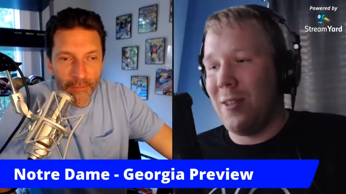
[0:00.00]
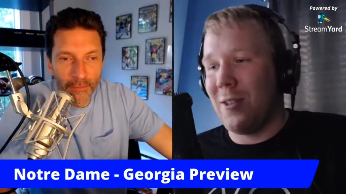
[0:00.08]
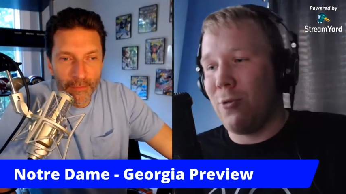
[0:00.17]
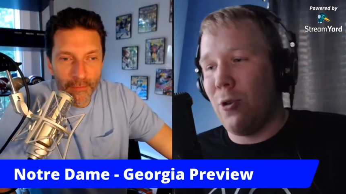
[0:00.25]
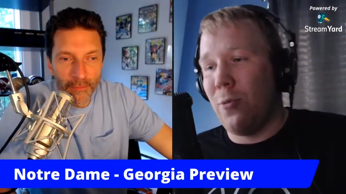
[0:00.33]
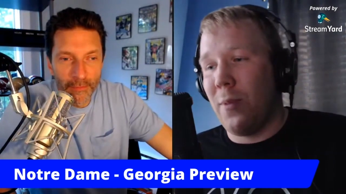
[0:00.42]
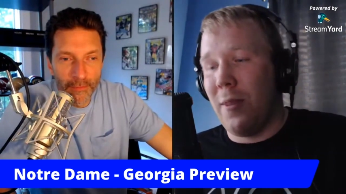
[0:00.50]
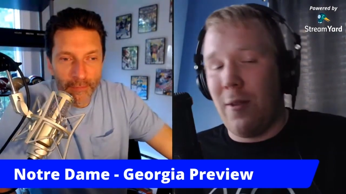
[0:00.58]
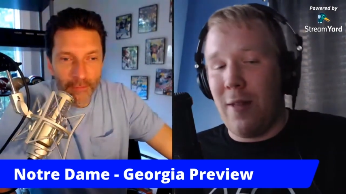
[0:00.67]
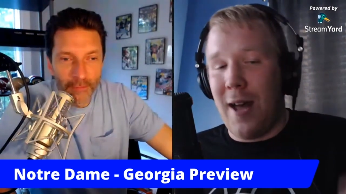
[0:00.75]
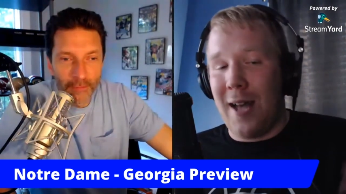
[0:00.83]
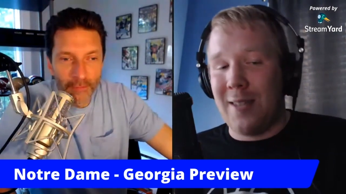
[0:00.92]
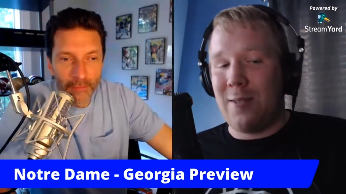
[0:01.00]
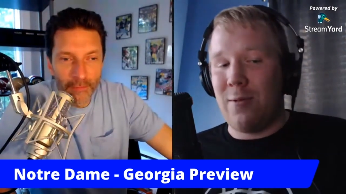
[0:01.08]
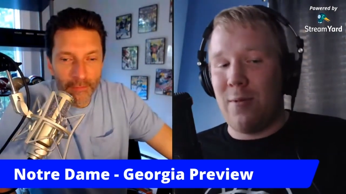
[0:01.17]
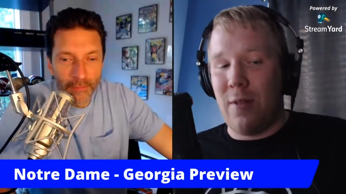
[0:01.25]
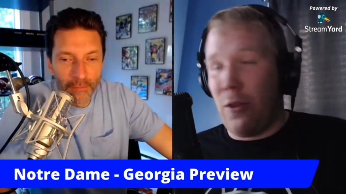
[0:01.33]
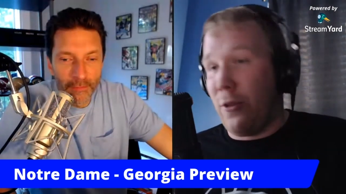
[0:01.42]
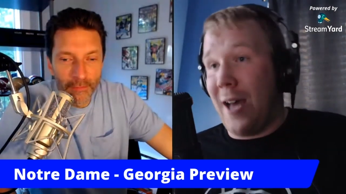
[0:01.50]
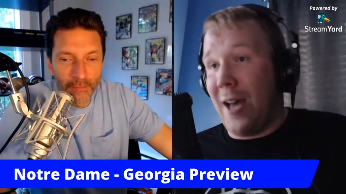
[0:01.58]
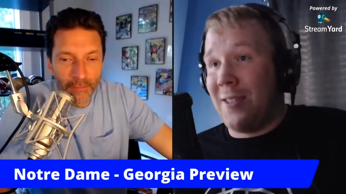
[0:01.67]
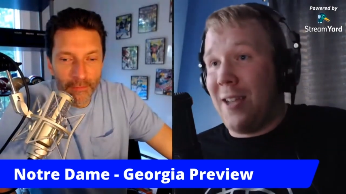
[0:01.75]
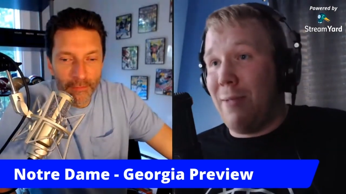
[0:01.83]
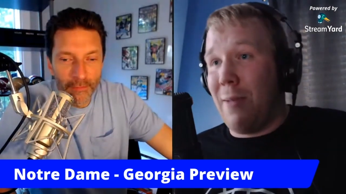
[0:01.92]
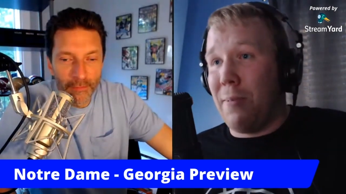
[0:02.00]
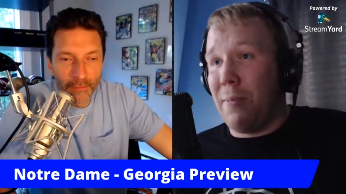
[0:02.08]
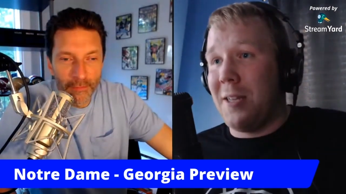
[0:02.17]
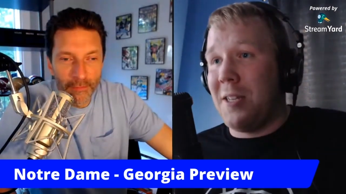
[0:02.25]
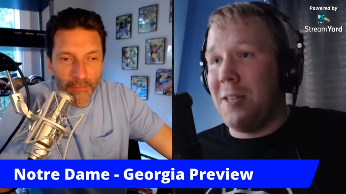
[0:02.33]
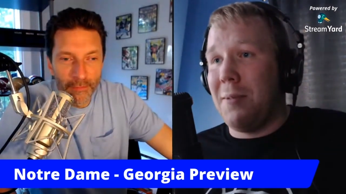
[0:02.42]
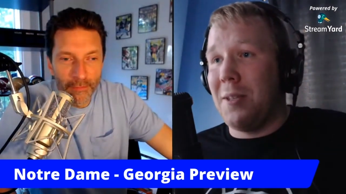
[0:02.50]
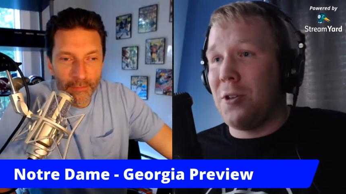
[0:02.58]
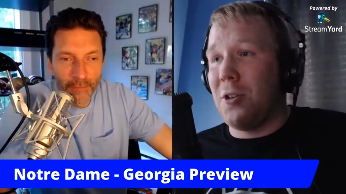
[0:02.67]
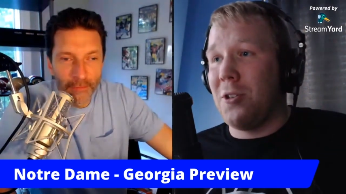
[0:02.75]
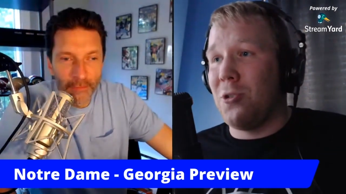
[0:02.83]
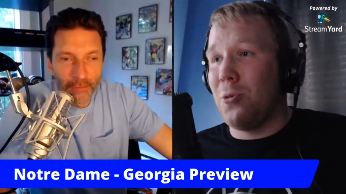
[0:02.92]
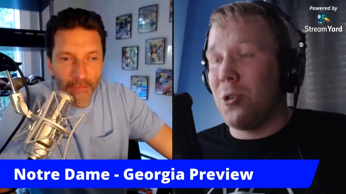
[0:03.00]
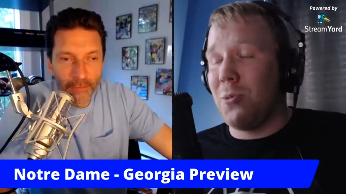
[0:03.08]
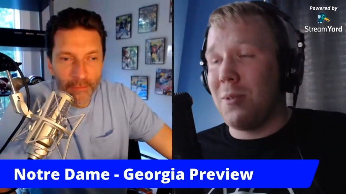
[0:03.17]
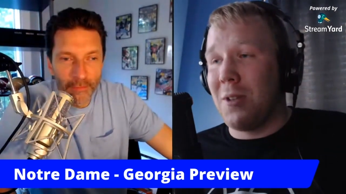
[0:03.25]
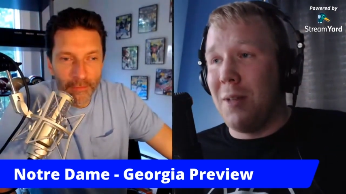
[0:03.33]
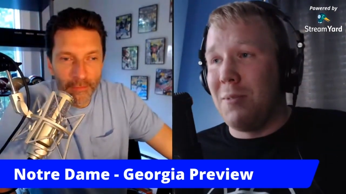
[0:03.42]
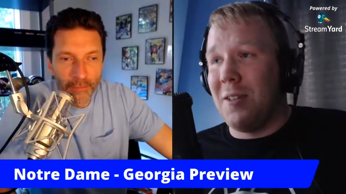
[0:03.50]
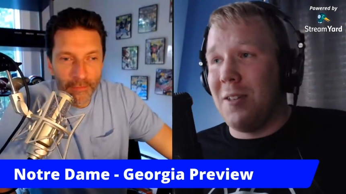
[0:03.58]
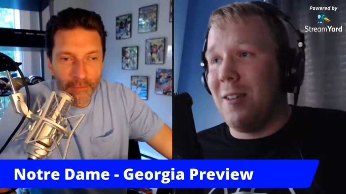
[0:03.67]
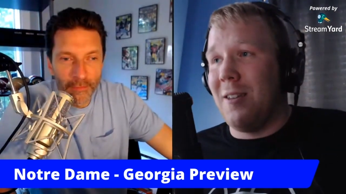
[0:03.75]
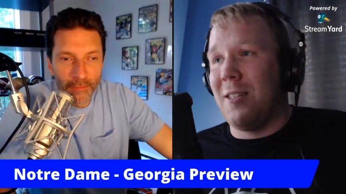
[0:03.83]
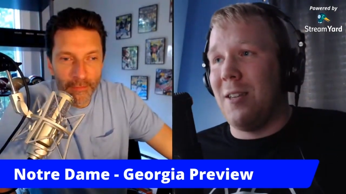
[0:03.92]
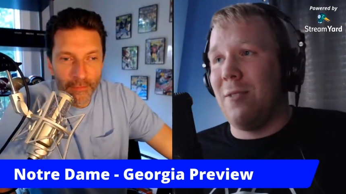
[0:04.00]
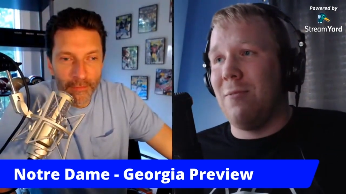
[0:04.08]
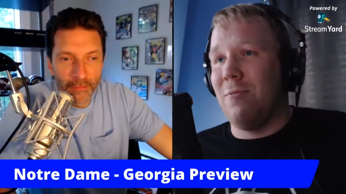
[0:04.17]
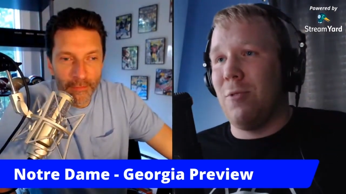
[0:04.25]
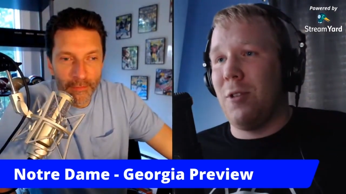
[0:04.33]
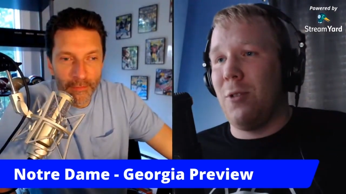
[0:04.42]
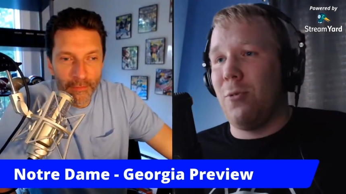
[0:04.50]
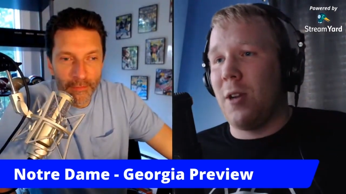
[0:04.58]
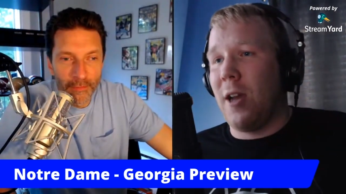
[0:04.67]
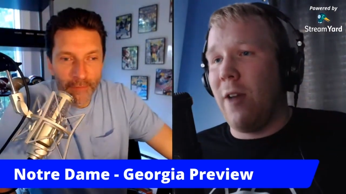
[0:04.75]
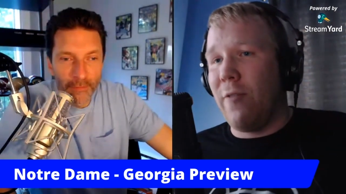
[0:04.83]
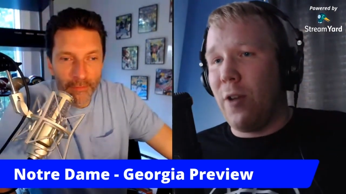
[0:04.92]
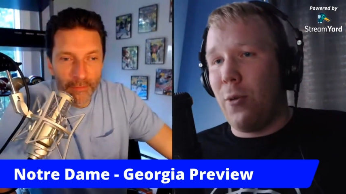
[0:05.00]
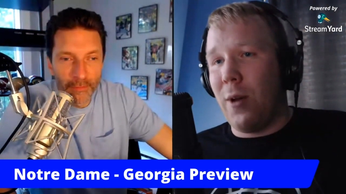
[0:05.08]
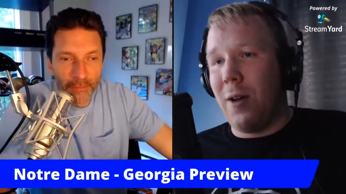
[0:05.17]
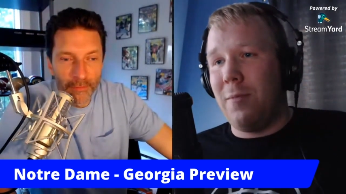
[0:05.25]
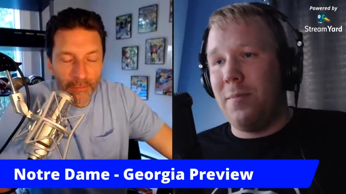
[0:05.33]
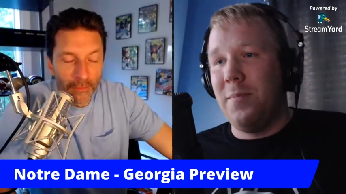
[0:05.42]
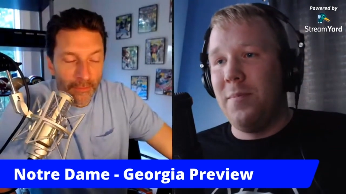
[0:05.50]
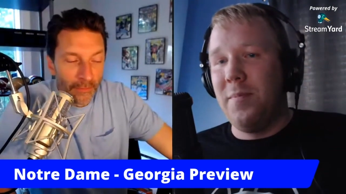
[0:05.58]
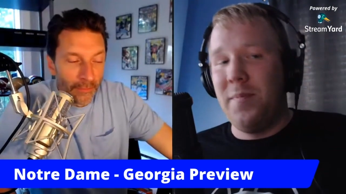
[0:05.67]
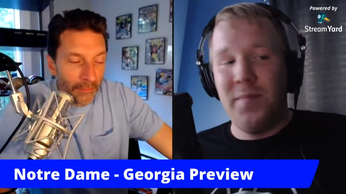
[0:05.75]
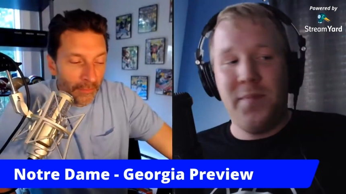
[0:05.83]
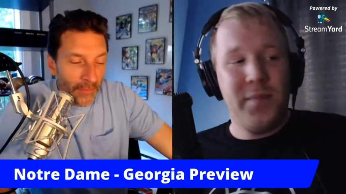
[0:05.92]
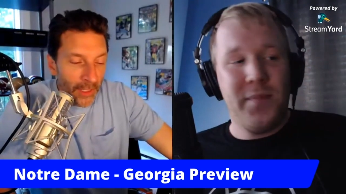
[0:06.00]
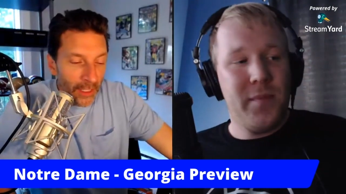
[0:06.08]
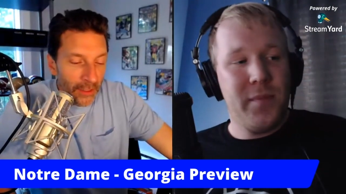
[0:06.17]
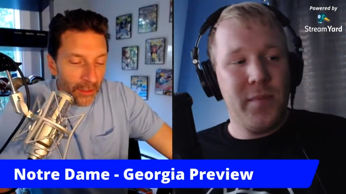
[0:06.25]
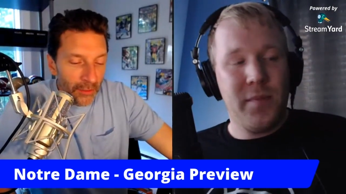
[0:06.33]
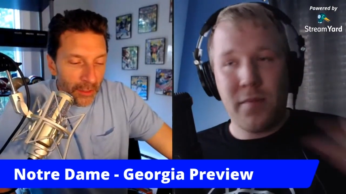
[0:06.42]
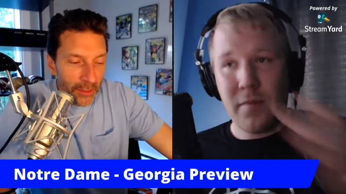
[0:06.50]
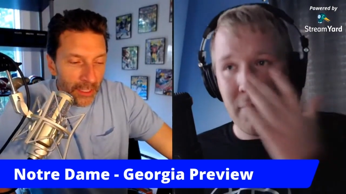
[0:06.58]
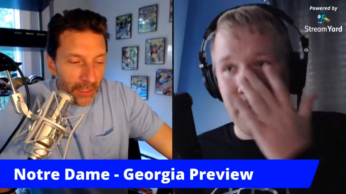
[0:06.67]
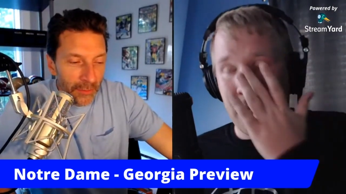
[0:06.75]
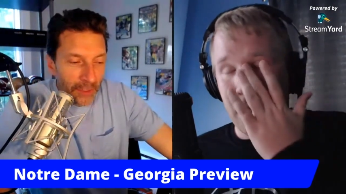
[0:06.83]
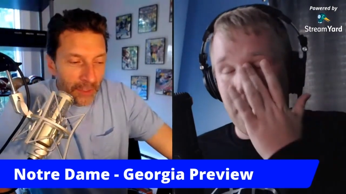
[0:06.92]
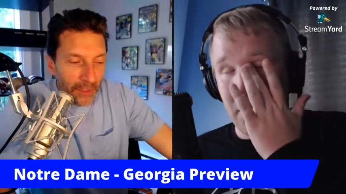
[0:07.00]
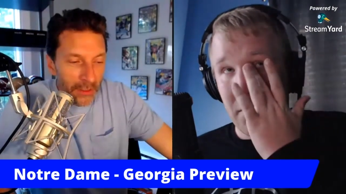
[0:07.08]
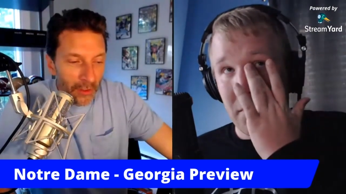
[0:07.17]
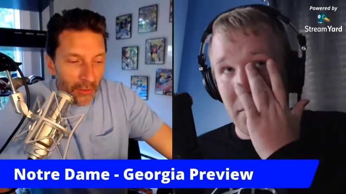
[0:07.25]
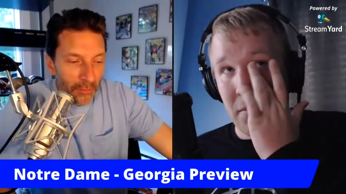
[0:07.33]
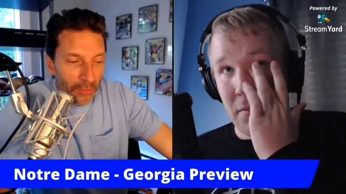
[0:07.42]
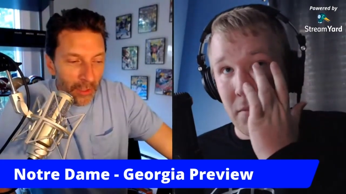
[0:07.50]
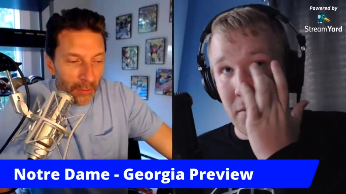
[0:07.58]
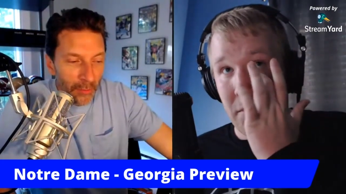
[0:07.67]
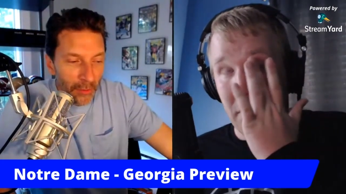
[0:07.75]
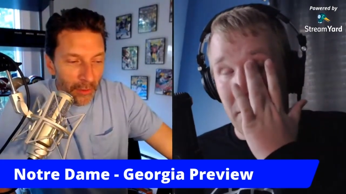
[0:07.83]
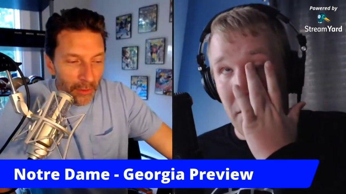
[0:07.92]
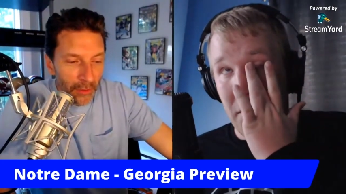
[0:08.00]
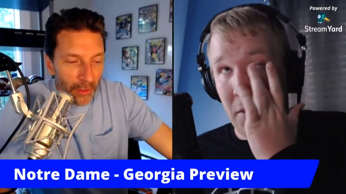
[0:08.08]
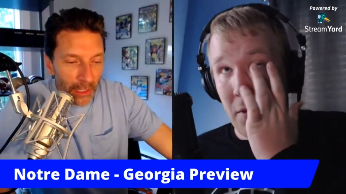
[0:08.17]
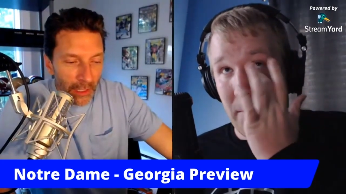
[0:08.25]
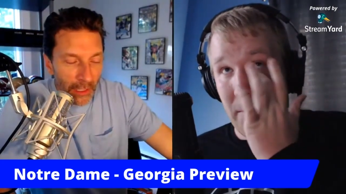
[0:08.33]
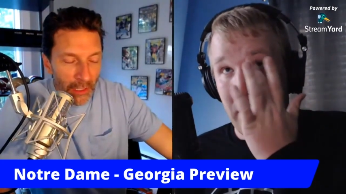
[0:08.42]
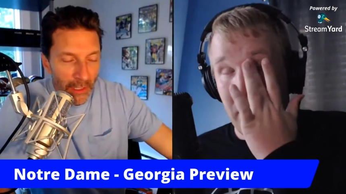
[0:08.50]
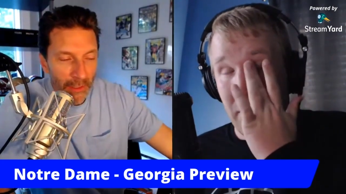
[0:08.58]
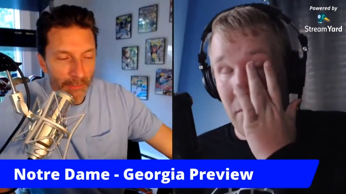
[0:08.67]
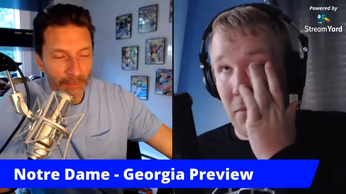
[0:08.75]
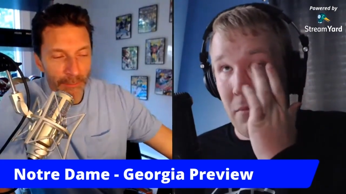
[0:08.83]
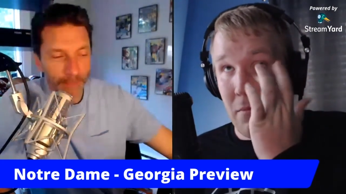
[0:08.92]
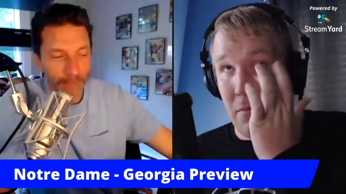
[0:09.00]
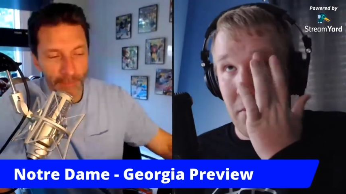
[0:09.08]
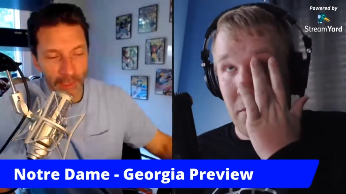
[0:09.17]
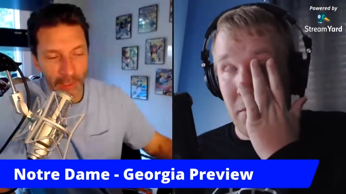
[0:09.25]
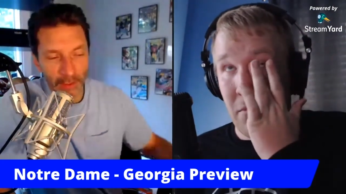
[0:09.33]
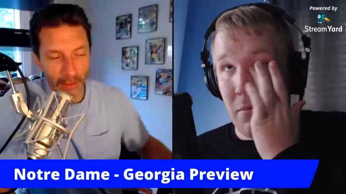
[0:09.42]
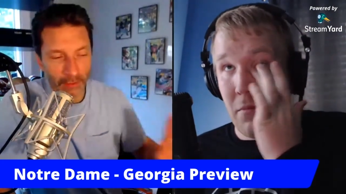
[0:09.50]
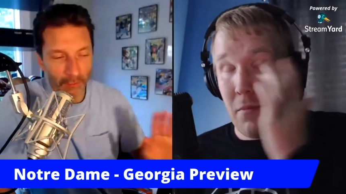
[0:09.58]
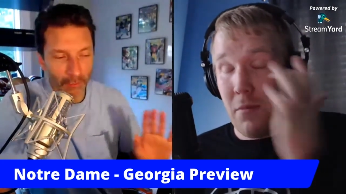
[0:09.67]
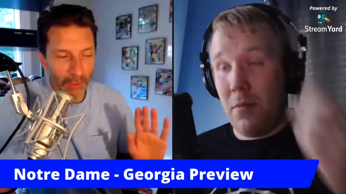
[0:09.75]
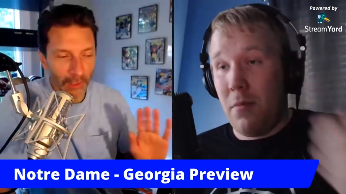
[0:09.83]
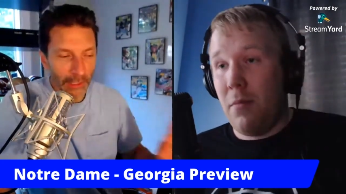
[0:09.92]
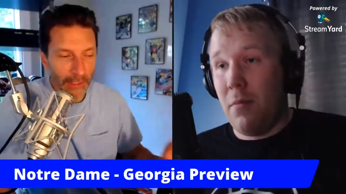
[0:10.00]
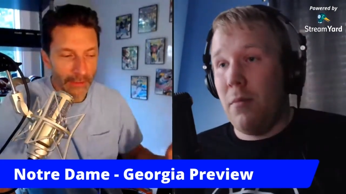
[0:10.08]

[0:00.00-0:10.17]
Speaker 1: group. And the last time they played a team as good as Georgia was Clemson, and it didn't really work out very well.
Speaker 2: Yeah, it certainly seems as though people are really,